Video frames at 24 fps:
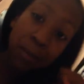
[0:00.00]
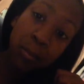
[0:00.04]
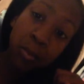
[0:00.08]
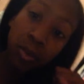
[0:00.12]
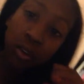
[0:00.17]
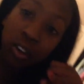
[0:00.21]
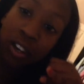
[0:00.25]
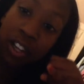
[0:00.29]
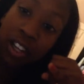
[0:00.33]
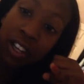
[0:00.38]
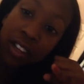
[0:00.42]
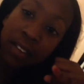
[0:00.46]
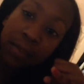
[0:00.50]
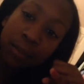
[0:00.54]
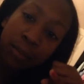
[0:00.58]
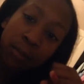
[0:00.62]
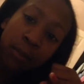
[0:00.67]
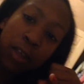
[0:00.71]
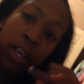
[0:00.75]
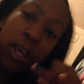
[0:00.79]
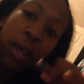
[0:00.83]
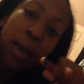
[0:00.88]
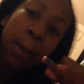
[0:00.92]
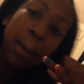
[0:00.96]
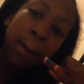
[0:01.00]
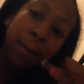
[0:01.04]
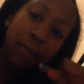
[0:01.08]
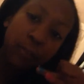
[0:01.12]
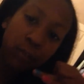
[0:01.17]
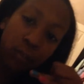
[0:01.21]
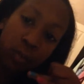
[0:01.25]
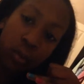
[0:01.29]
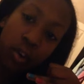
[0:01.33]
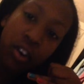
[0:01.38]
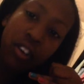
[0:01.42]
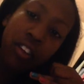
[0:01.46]
morning,
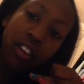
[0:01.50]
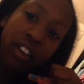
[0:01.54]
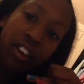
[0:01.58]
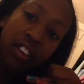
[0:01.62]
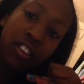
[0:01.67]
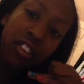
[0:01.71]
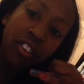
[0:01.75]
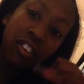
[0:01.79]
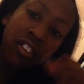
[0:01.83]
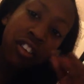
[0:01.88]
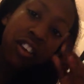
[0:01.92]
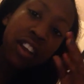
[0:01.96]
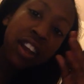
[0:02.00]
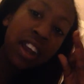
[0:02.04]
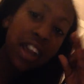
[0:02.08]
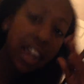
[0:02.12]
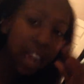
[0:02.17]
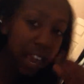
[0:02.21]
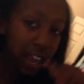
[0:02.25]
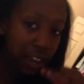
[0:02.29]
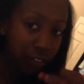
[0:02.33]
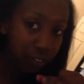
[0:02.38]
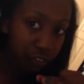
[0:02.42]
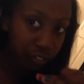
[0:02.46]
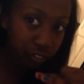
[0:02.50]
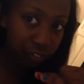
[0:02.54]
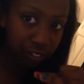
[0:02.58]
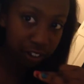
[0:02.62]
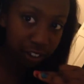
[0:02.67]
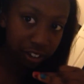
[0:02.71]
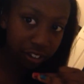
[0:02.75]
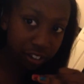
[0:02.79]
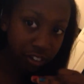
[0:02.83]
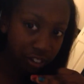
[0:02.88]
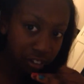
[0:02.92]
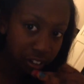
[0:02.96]
before lunch, after
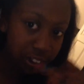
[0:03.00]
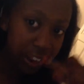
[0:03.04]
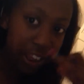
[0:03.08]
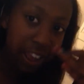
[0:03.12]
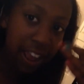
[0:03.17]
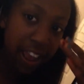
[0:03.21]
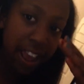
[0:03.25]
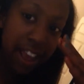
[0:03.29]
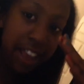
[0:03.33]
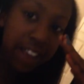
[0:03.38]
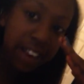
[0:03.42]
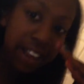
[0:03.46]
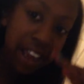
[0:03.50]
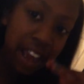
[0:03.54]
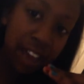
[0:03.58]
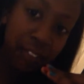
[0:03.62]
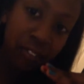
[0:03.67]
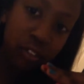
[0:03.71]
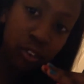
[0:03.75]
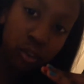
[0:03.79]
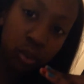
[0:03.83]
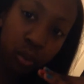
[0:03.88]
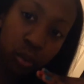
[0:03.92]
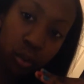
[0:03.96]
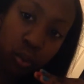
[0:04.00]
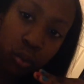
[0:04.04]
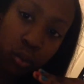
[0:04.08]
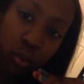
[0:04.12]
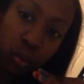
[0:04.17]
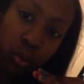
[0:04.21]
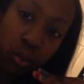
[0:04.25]
lunch, and after school.